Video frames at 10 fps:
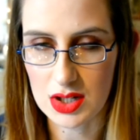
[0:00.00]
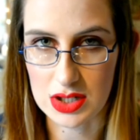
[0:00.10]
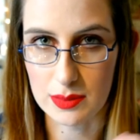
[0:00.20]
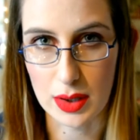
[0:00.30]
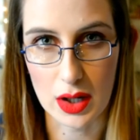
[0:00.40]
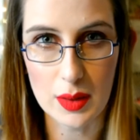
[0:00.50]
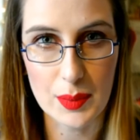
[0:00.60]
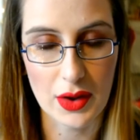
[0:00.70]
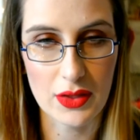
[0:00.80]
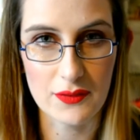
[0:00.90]
double up
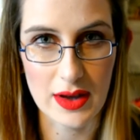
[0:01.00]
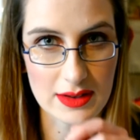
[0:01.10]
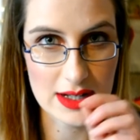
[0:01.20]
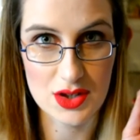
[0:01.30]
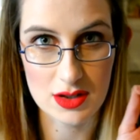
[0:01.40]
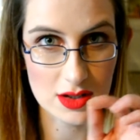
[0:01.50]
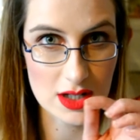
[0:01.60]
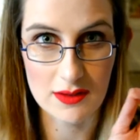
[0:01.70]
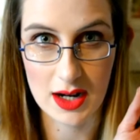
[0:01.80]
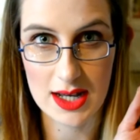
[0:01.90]
on the foundation under
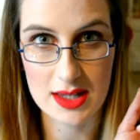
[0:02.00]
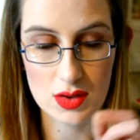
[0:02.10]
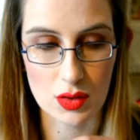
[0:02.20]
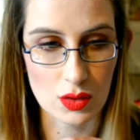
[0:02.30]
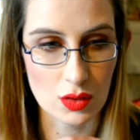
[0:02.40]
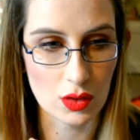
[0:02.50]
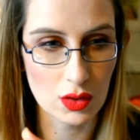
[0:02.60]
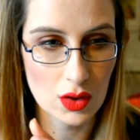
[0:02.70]
your eyes or